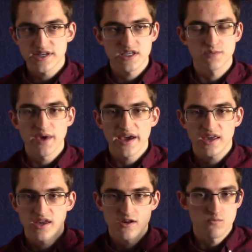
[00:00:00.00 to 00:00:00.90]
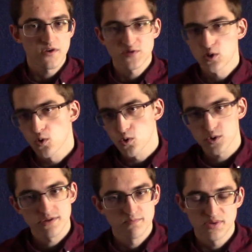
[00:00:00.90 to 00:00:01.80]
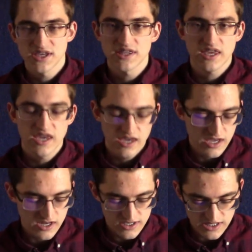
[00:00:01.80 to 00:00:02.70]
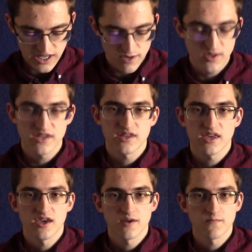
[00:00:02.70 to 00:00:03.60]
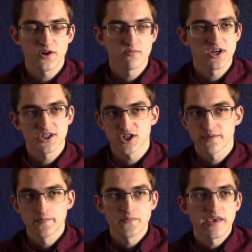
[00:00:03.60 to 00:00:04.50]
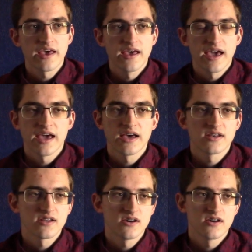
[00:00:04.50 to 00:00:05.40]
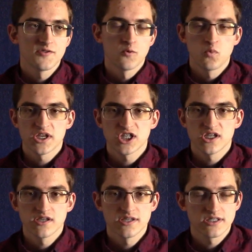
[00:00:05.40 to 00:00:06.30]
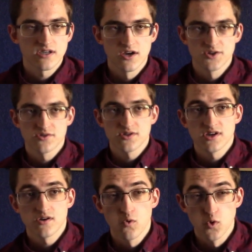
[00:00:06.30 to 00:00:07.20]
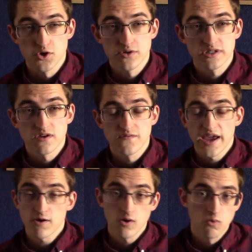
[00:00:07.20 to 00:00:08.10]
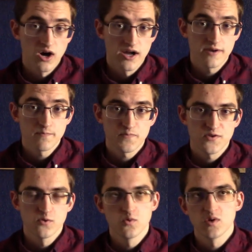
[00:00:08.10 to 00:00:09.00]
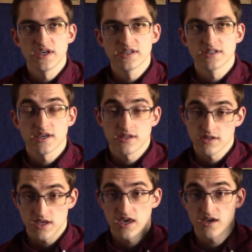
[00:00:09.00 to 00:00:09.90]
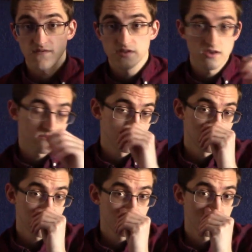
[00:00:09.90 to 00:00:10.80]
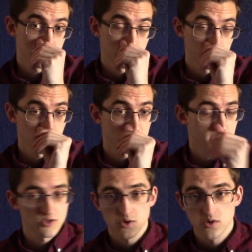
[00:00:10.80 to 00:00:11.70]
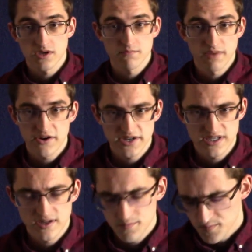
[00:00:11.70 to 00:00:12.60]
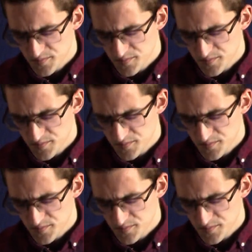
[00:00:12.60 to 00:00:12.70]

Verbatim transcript: is back in Rifthold, being the king, and he doesn't like being the king very much. And the witches, under the orders of Erawan, who is, like, the king of the demons, who was controlling Perrington,